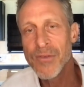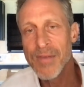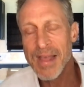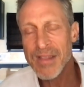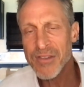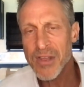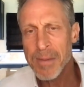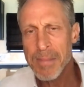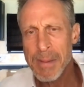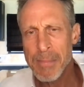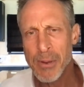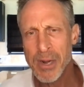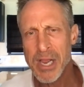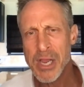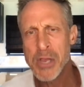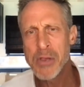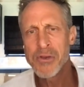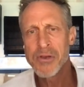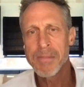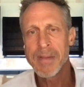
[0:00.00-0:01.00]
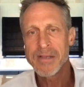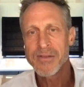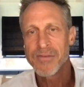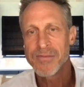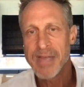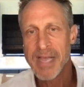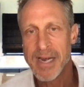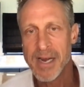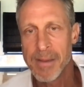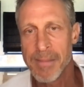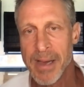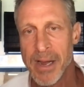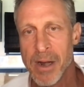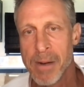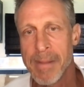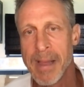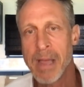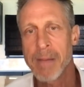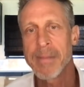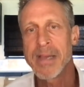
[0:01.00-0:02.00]
So that's going to be putting huge amounts of data
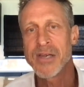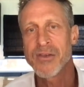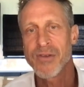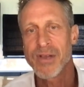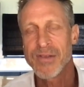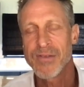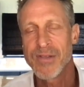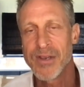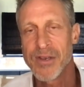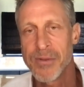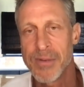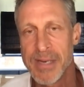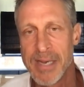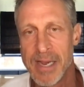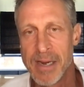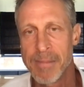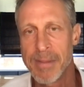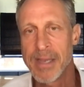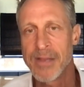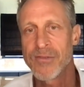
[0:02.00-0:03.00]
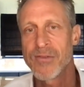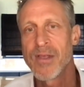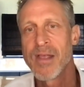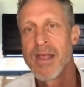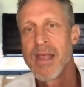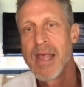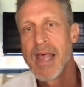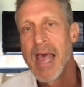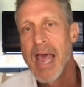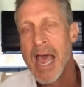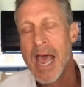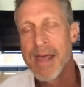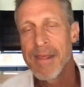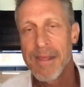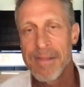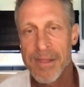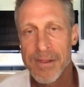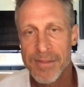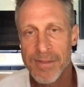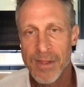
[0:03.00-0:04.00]
about our biometrics into a database.
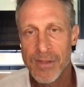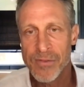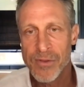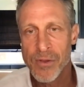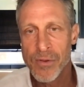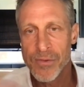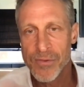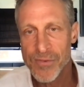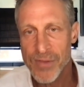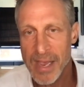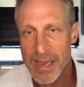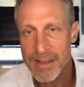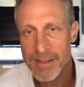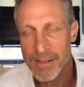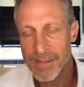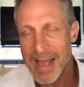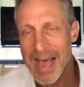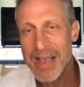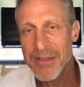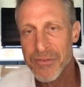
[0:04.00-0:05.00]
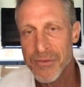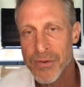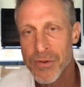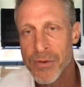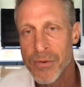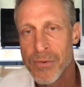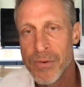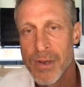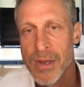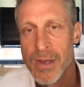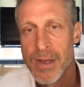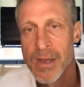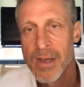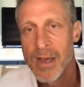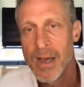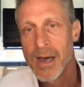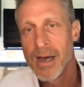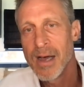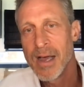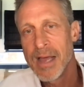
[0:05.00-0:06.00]
And then the, the two sec the last two
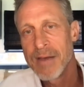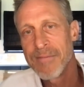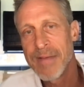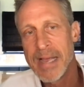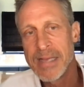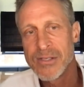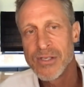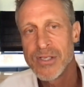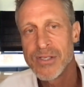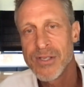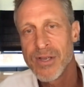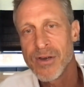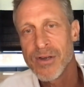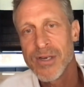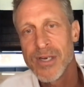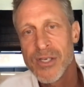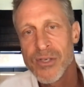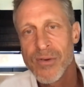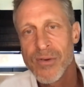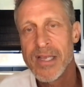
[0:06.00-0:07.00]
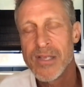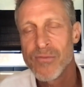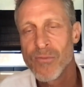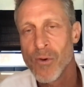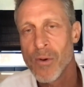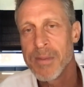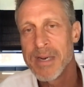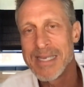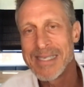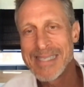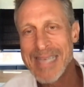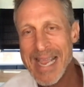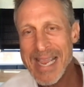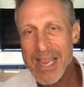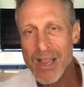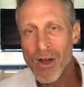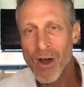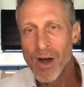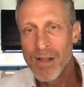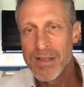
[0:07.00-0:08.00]
uh, advances that are transform it is
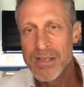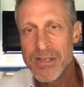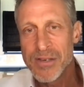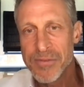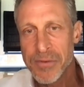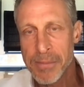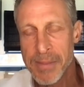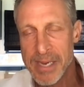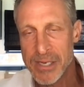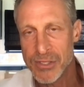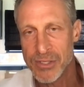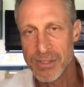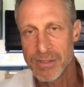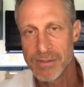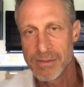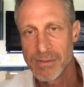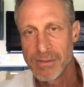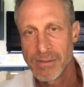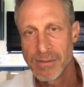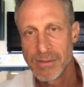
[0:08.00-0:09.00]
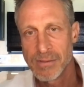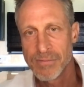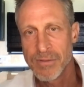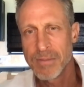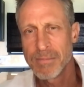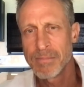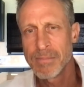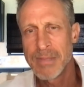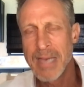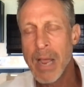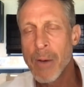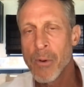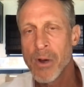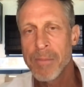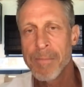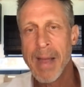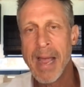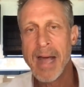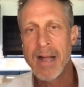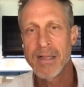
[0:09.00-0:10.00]
taking all this information from
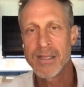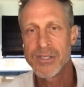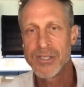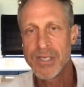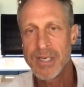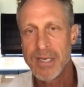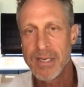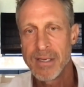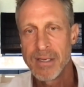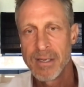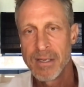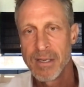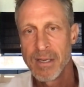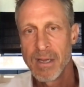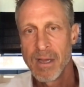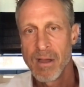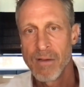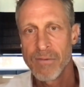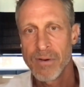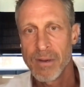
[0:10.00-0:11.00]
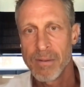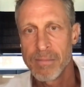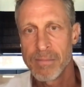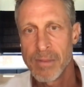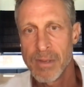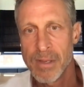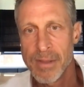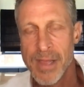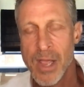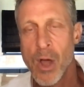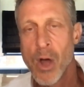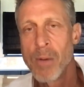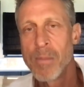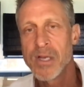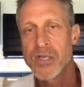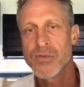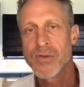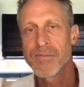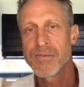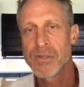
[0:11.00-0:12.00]
network biology, from the
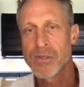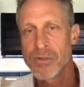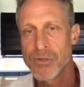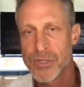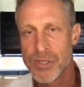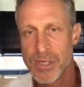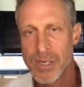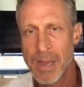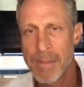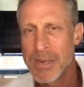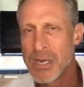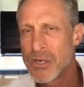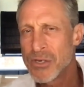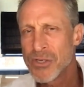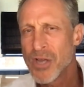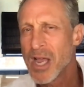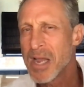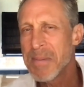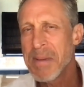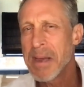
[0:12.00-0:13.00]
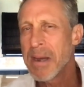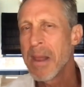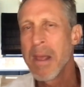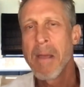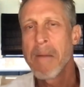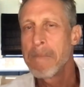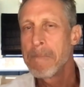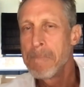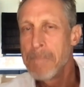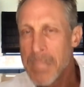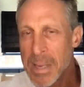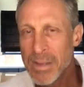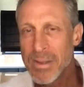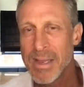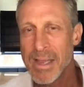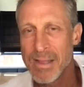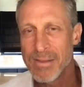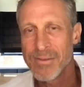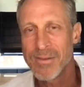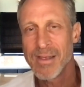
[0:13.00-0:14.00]
omics revolution. I mean, you talked about
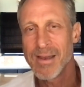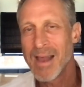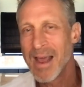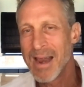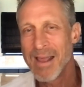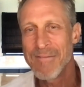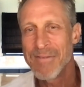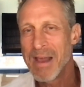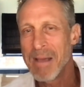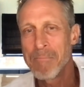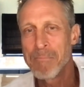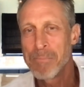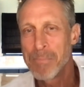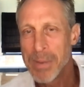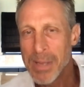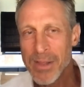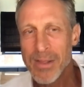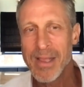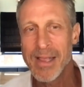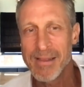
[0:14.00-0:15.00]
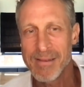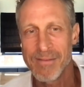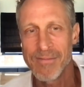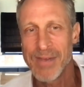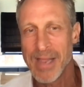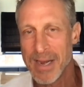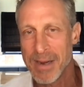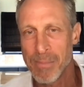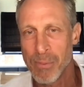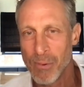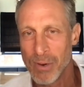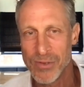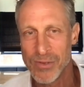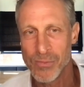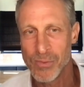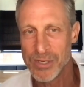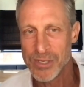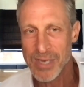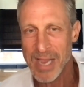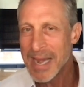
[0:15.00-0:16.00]
millions, not if not billions of data
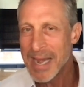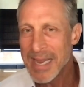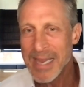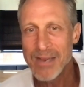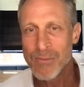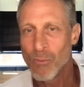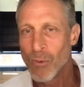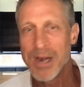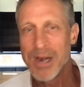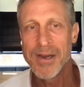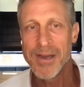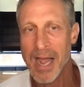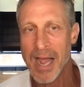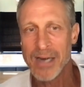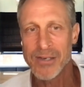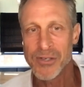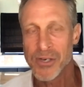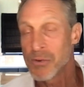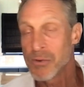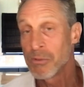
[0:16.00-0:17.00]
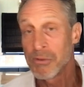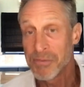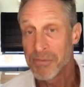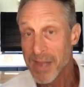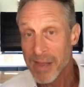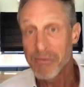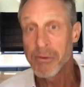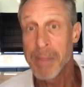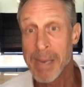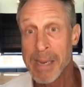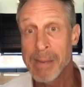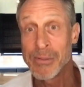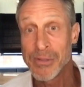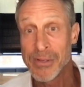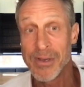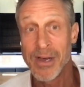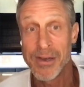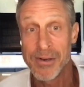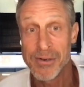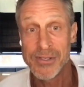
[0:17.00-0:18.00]
points, which any one doctor will never be
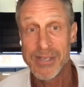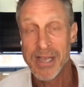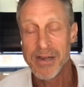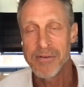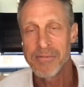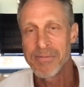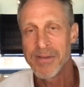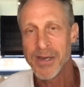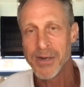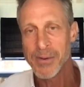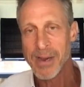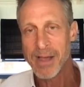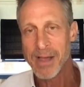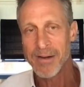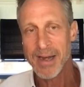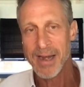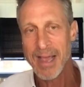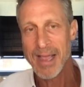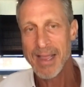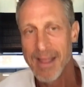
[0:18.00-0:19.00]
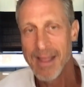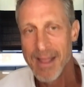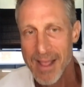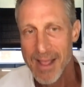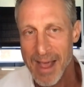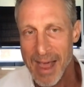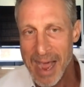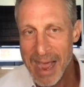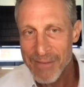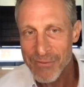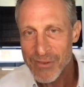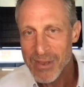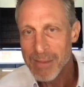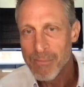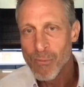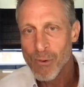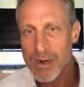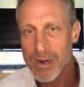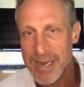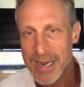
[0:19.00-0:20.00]
able to understand or figure out. And I, I've
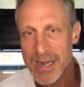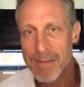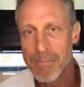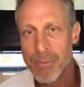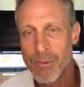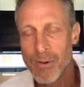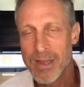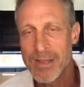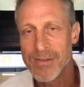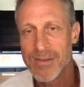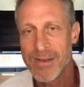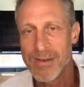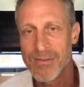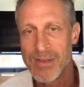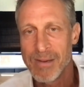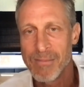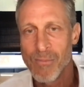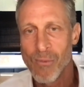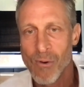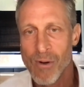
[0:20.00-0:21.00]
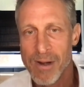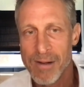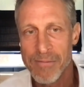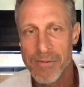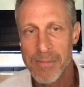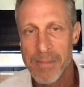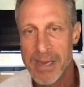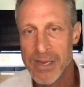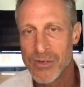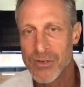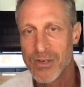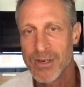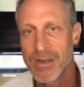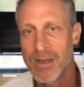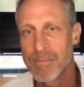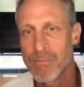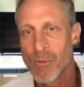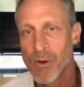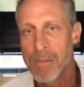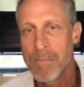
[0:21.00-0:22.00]
seen more data points and I've seen more
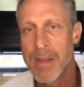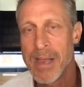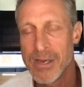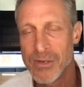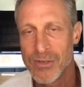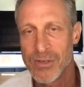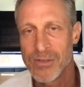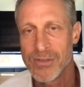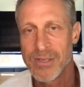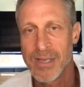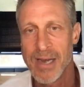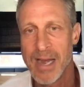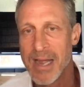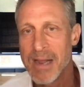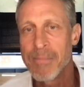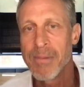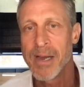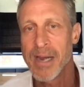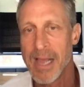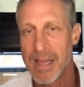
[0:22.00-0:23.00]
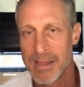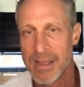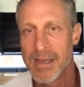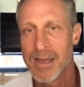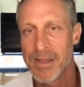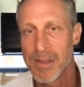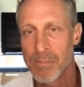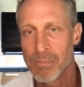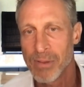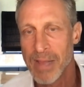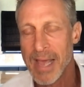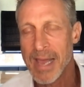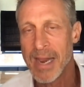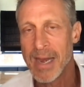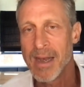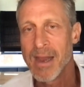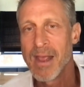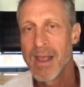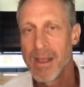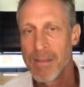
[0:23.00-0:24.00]
information on more patients than anybody I think on the
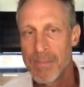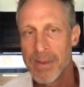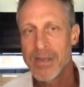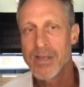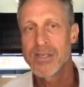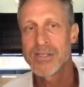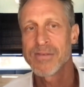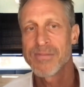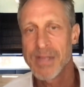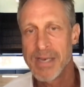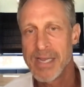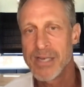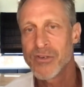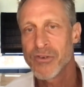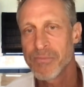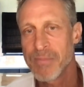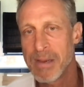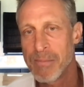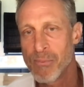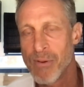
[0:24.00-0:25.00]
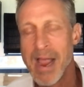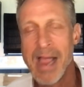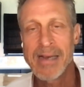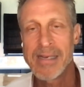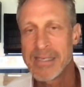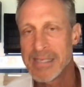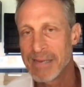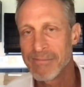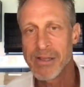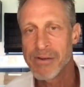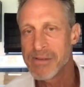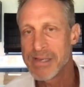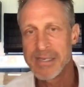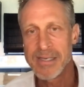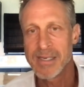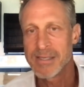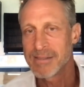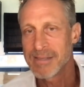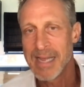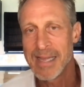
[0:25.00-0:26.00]
planet because of the nature of my practice. I've
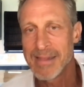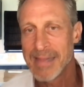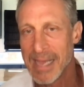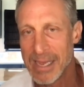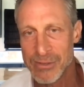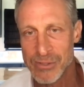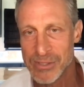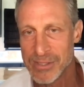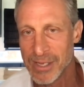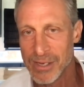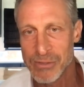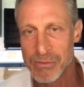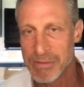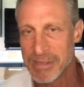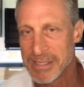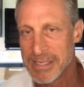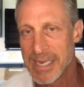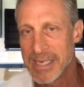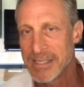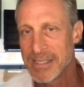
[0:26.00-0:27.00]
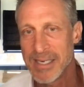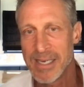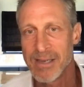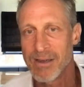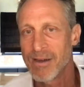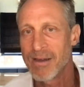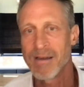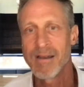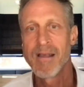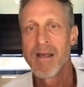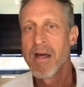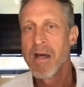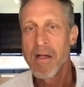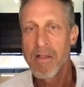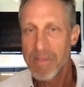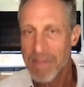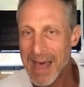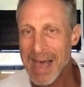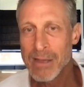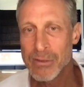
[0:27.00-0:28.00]
literally done ten thousand dollars worth of testing on
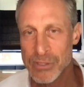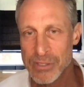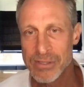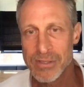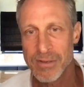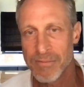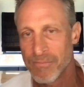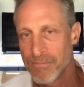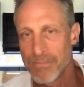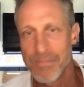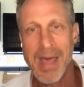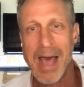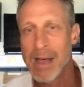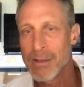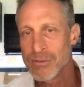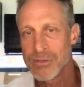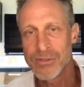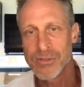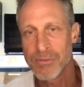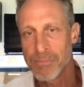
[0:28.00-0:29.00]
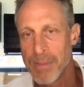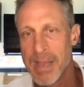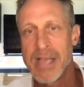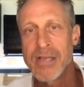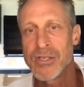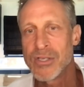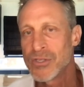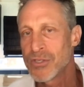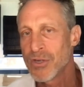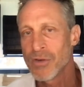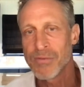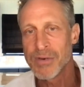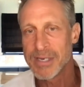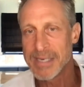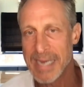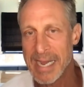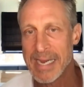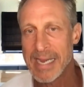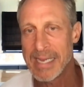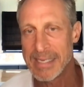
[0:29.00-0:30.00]
thousands of thousands of patients
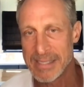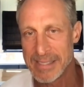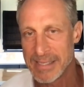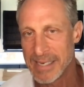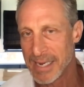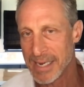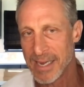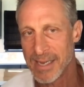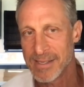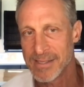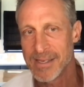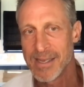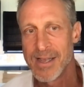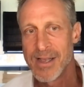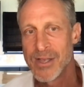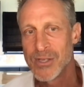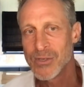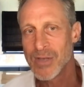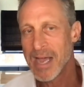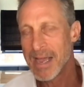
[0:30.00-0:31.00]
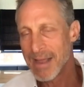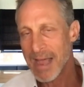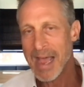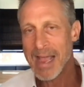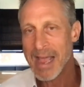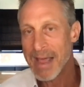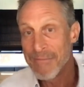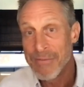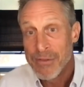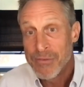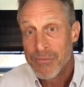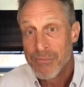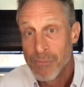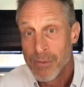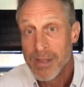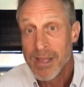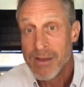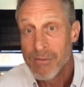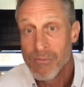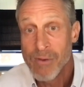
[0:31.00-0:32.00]
over decades and decades. So I, I have
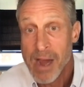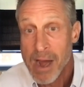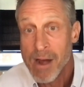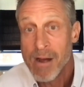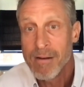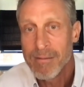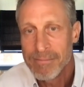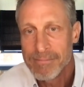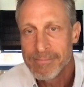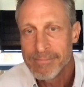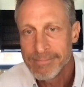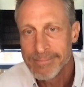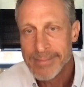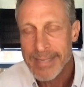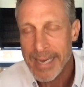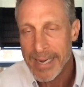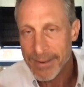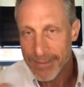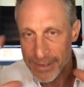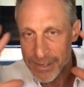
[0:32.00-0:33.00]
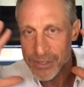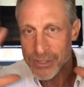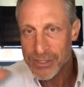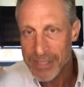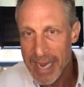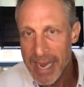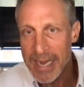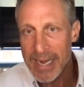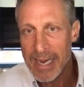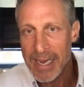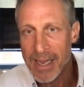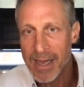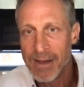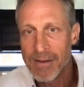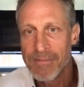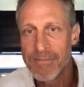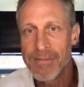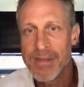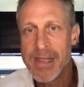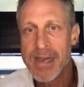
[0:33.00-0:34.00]
this really rare kind of understanding
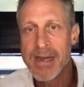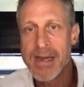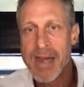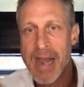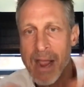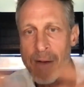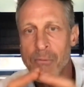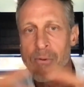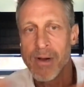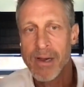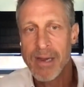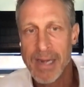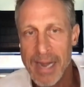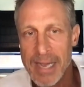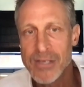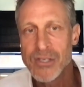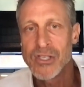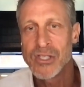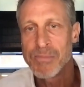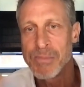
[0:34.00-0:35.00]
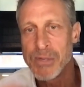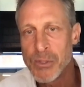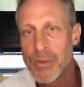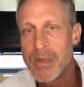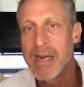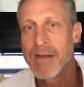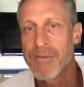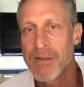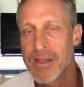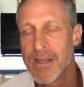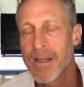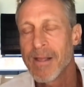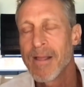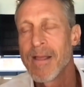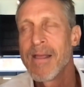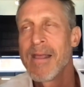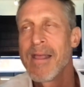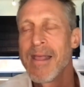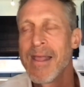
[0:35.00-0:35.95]
of the network connection between everything.